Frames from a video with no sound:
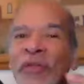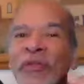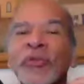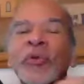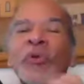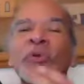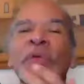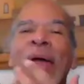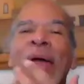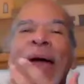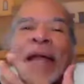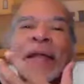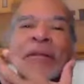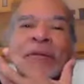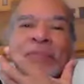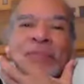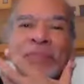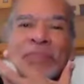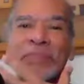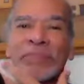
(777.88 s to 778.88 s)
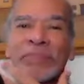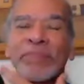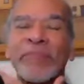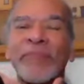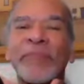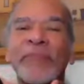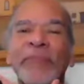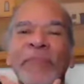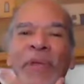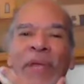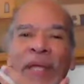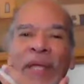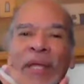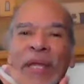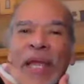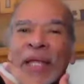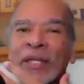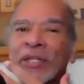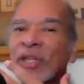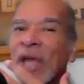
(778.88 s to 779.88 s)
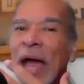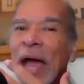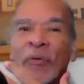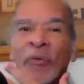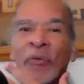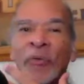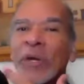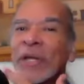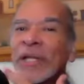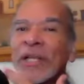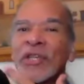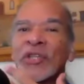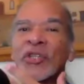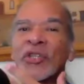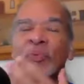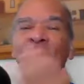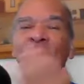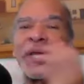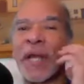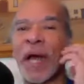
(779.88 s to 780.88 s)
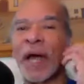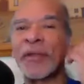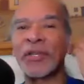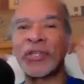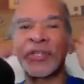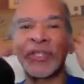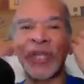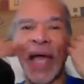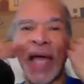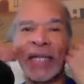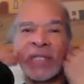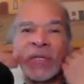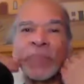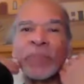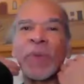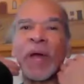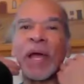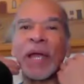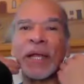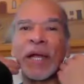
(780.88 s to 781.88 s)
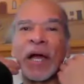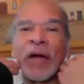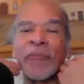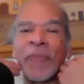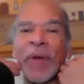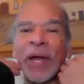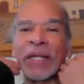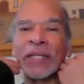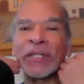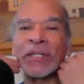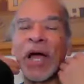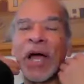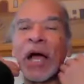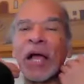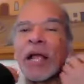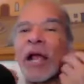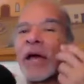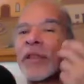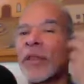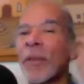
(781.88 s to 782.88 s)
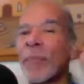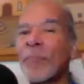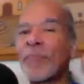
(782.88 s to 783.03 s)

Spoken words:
through that, it got really sweet on the sides of my tongue, on the